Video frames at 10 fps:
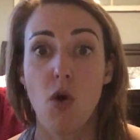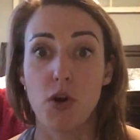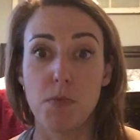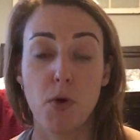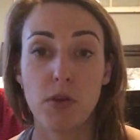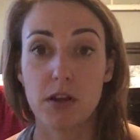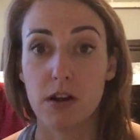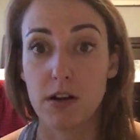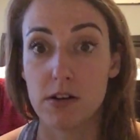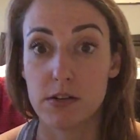or you both
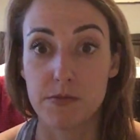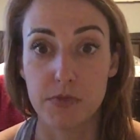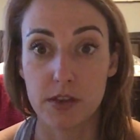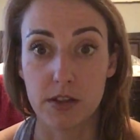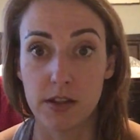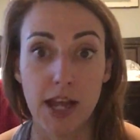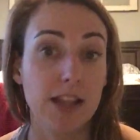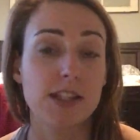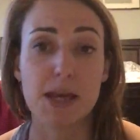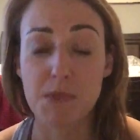are
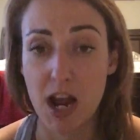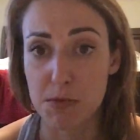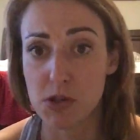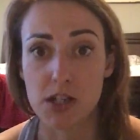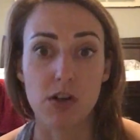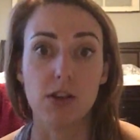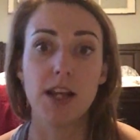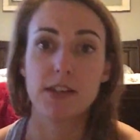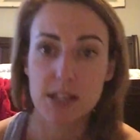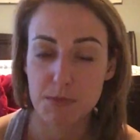like the same kind of music, or
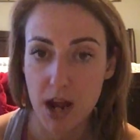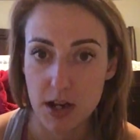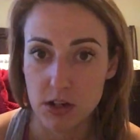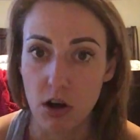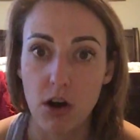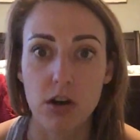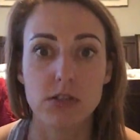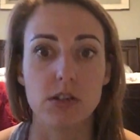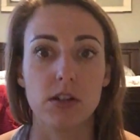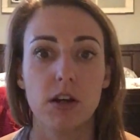like the same kind of
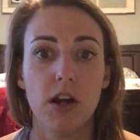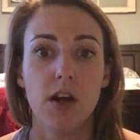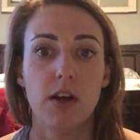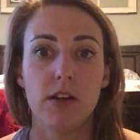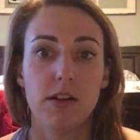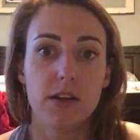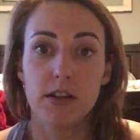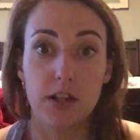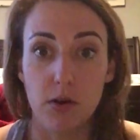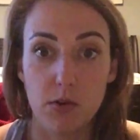dogs, or,
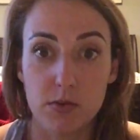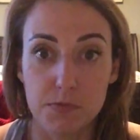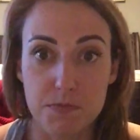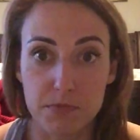you know,